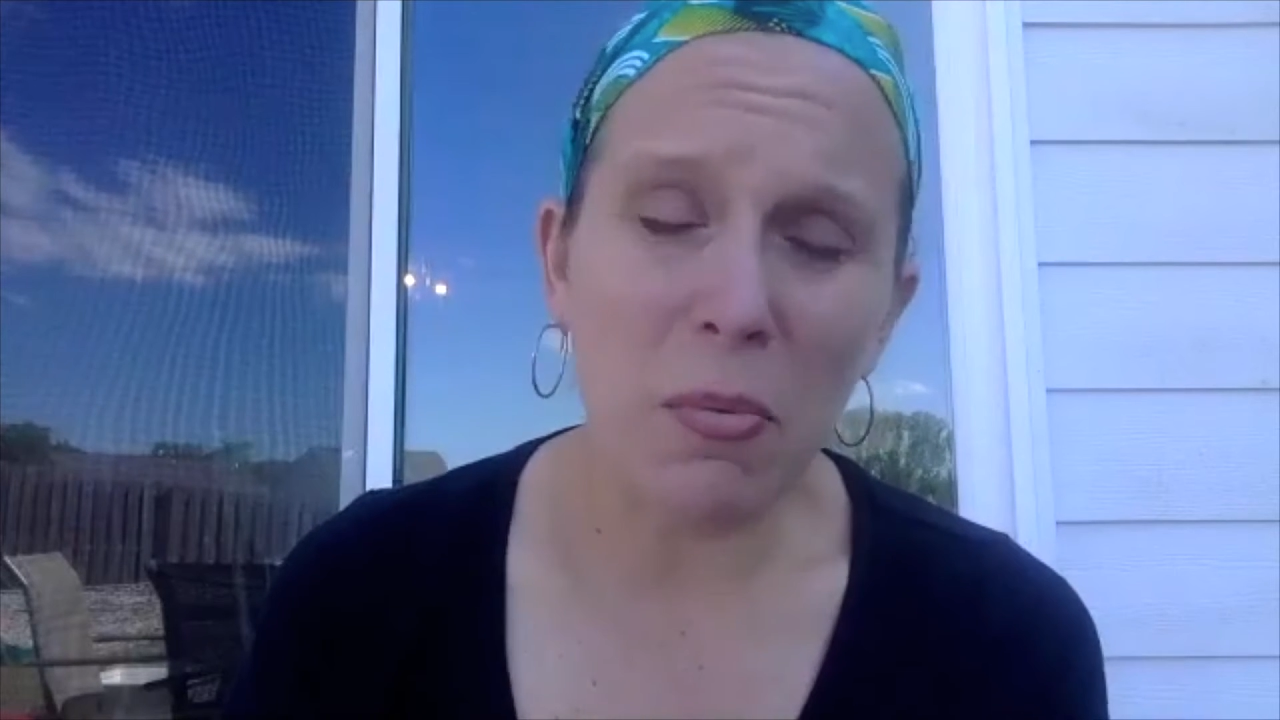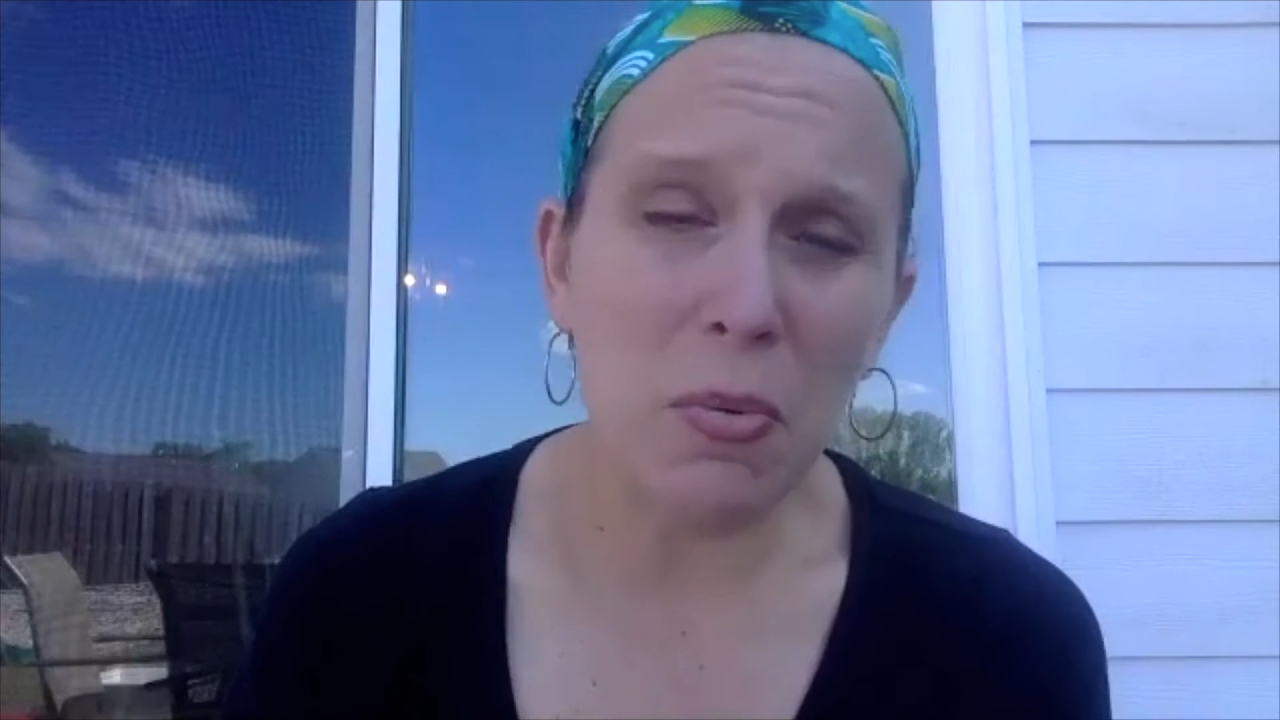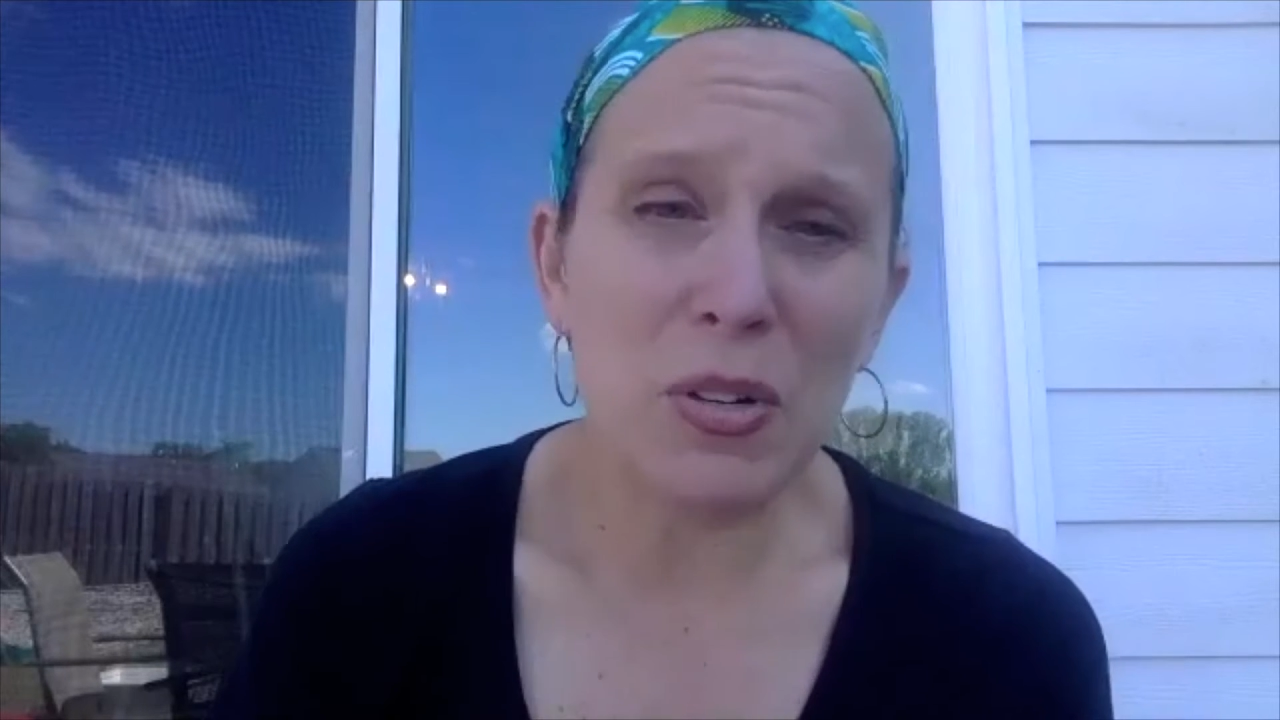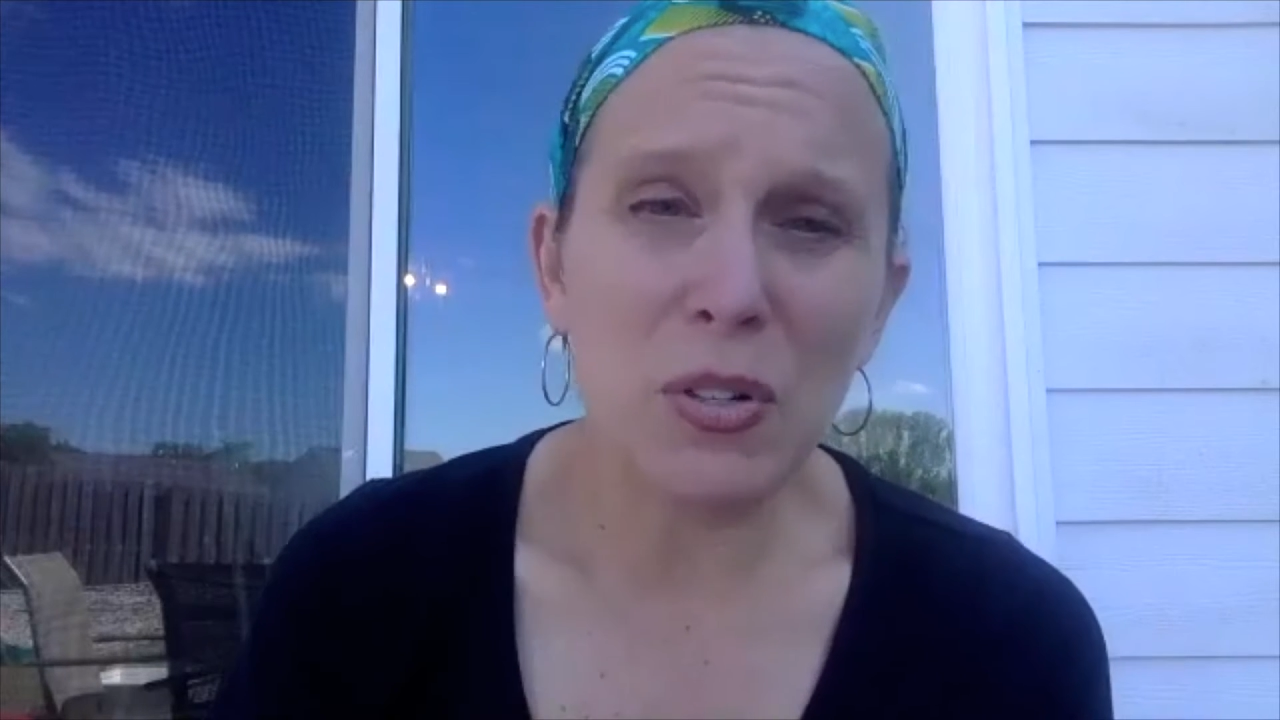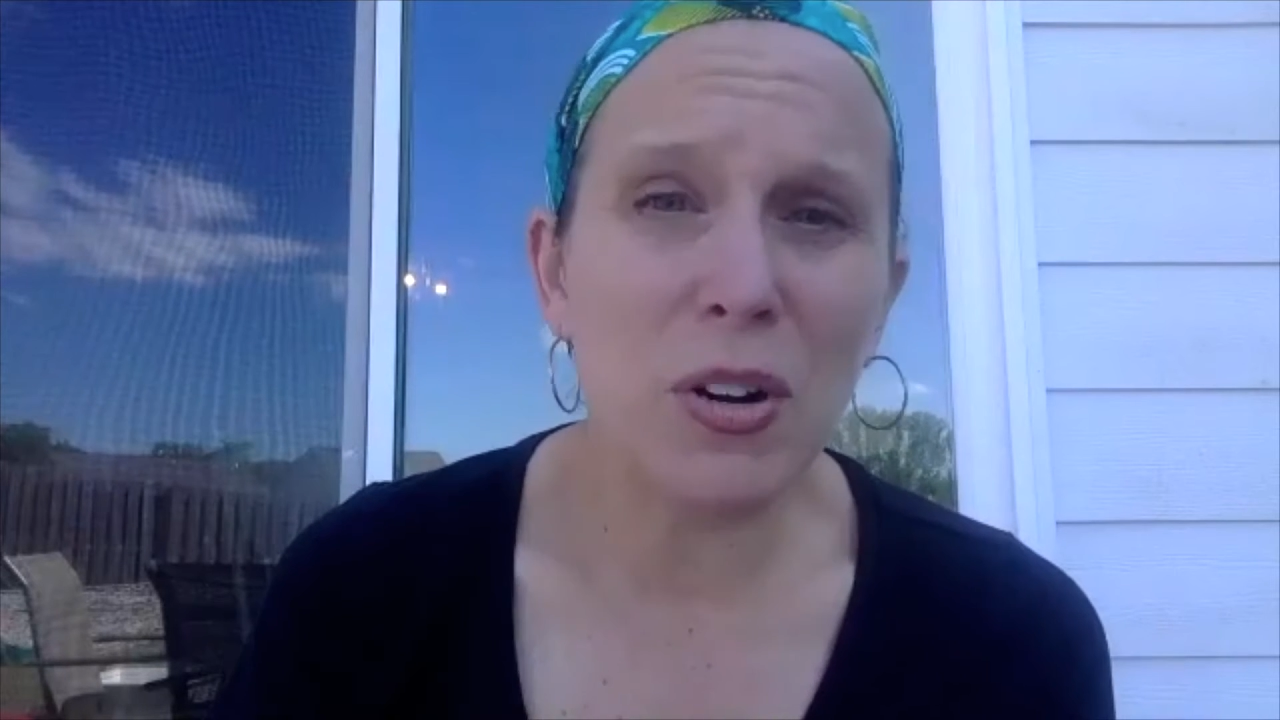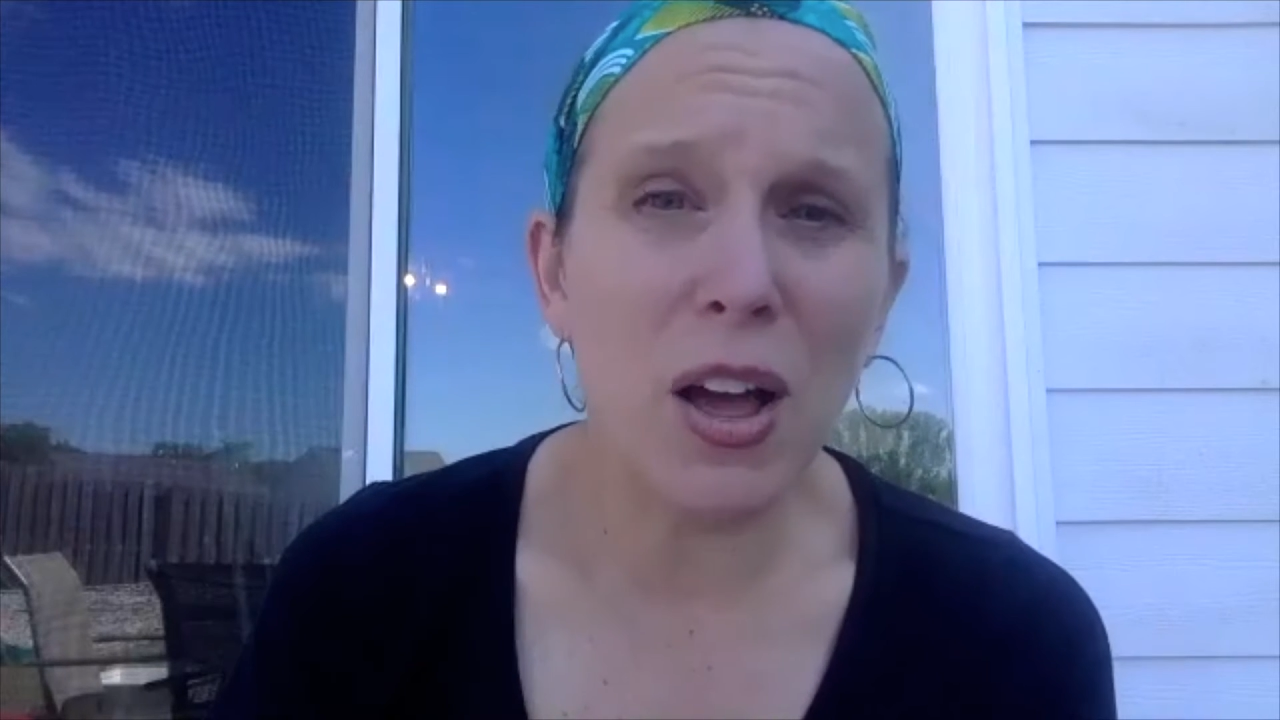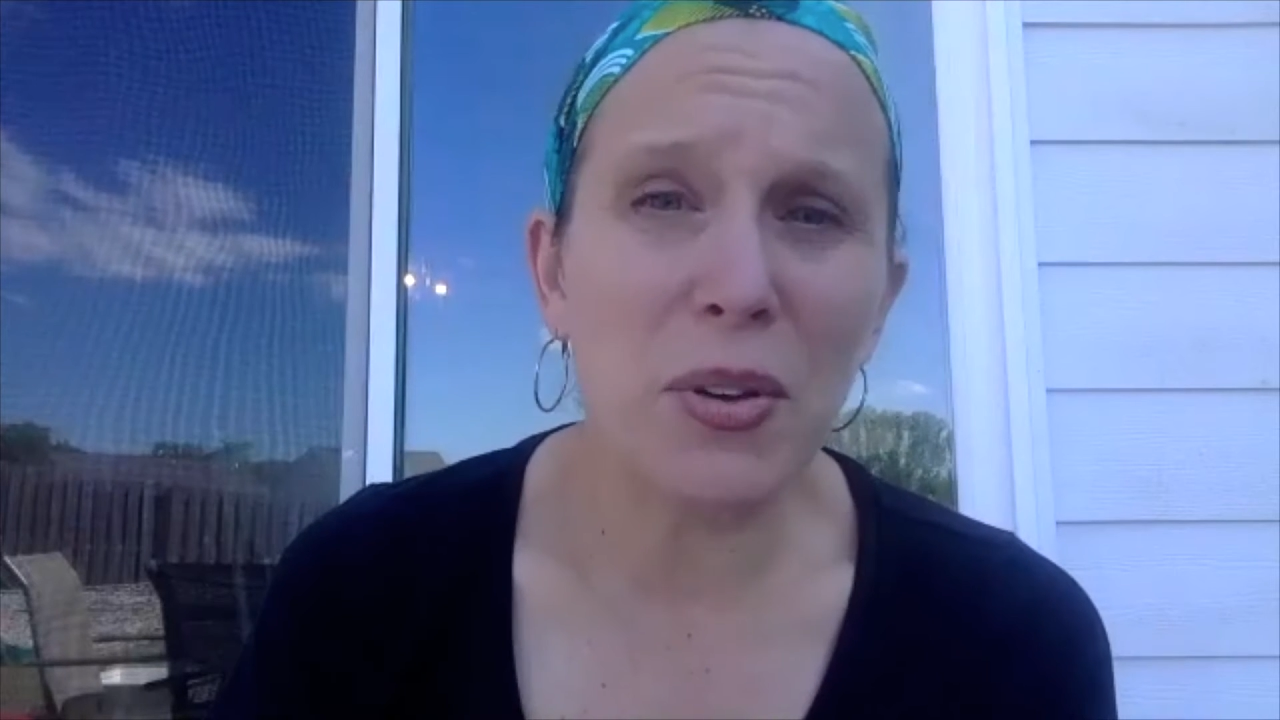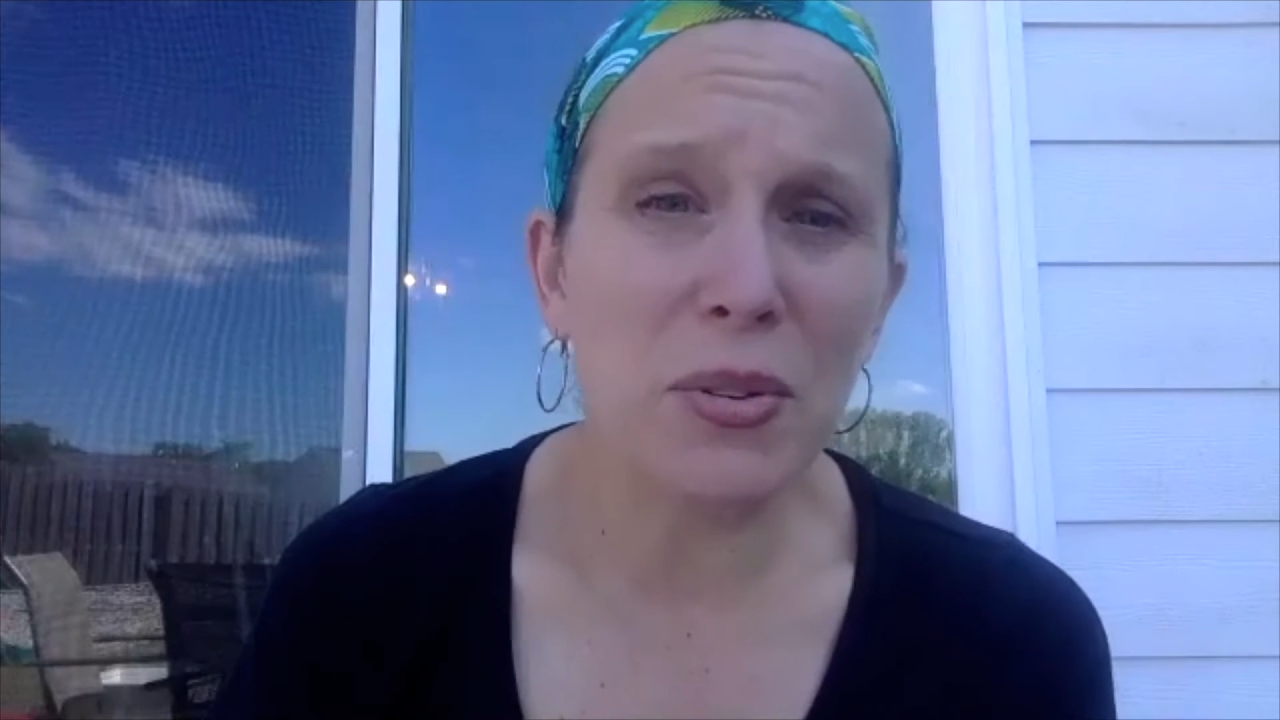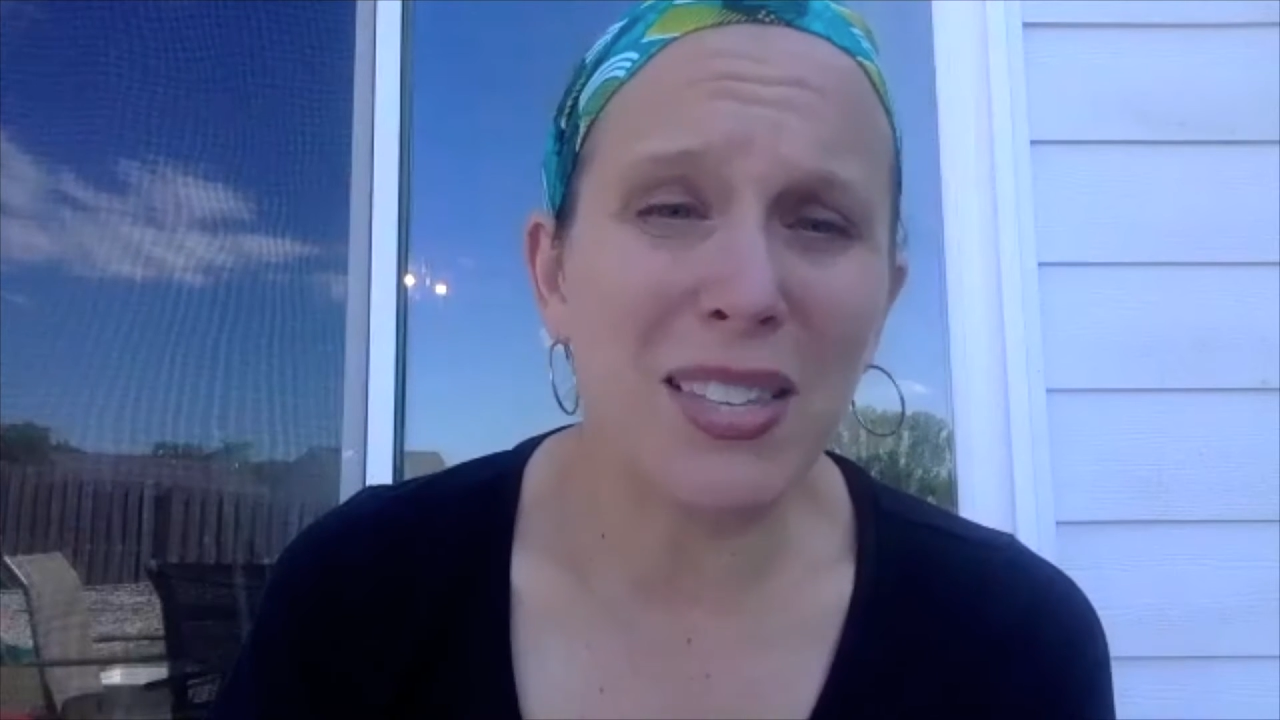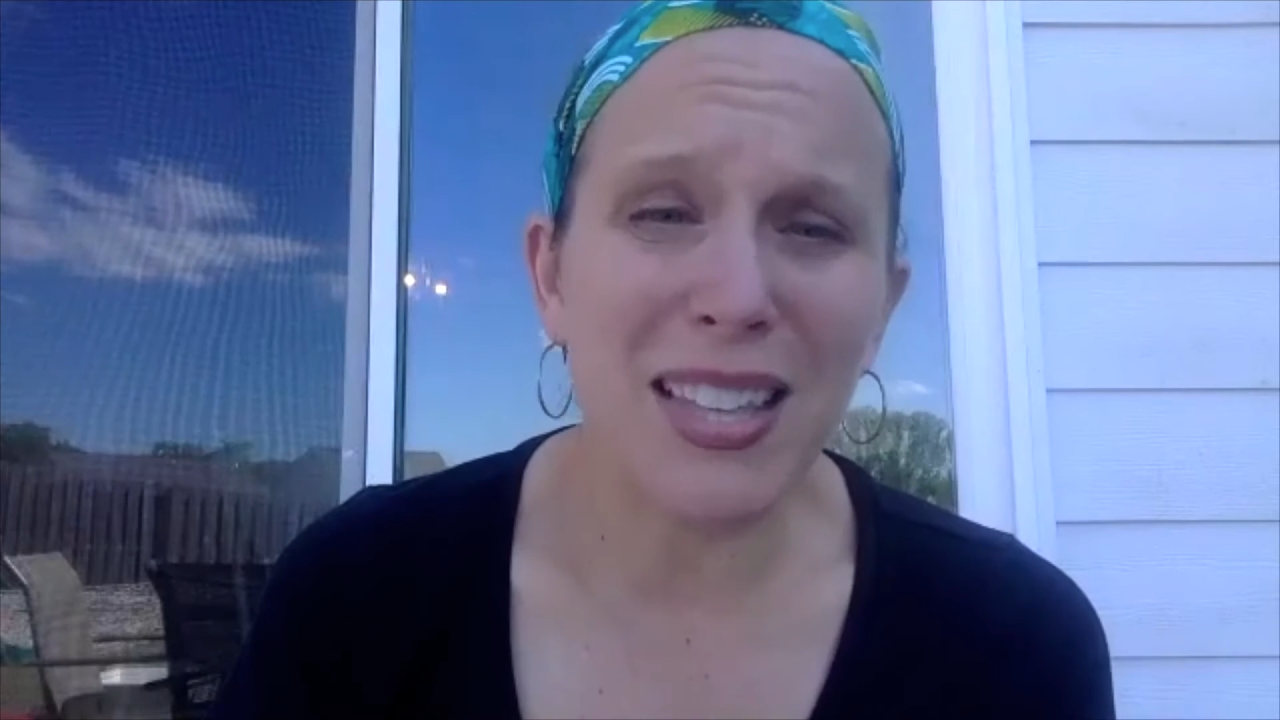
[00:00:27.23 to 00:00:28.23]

I mean, we're doing all those